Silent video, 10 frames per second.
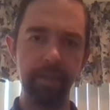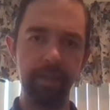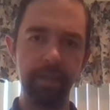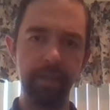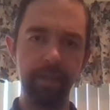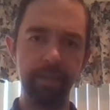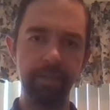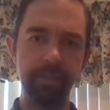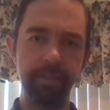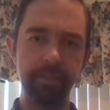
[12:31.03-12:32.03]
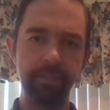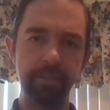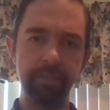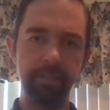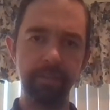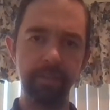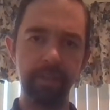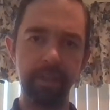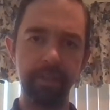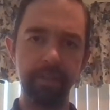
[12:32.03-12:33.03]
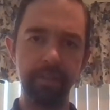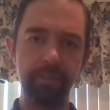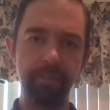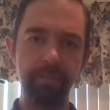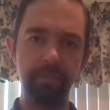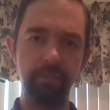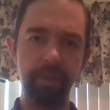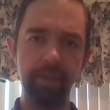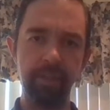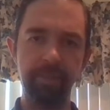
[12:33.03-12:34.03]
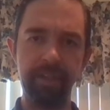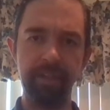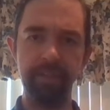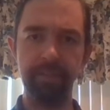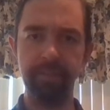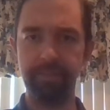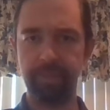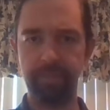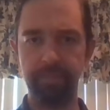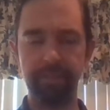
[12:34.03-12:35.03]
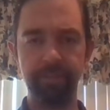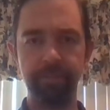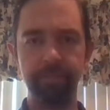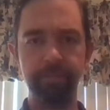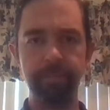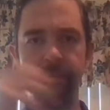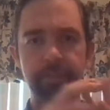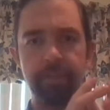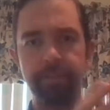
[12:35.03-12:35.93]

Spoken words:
And I can run a mile in 10 minutes. Okay.